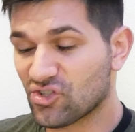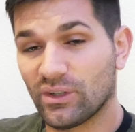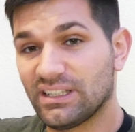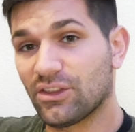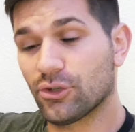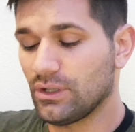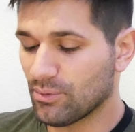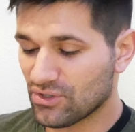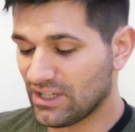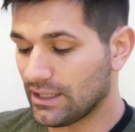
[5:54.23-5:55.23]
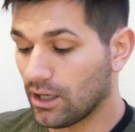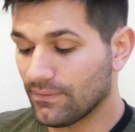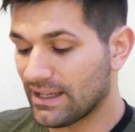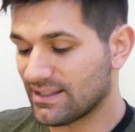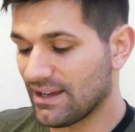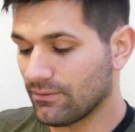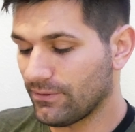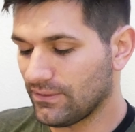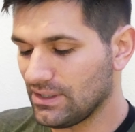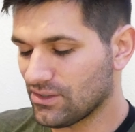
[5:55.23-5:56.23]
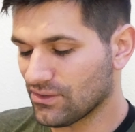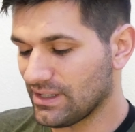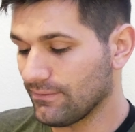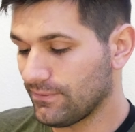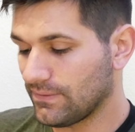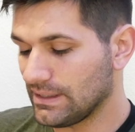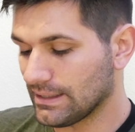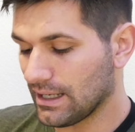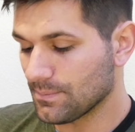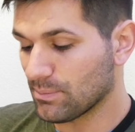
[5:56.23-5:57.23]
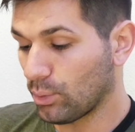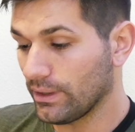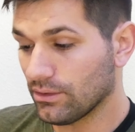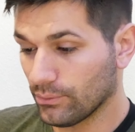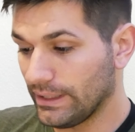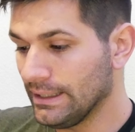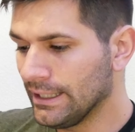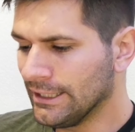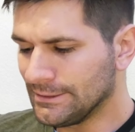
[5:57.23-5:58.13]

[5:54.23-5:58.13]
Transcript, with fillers: So I take 30% of that 750. So 750 times 0.3,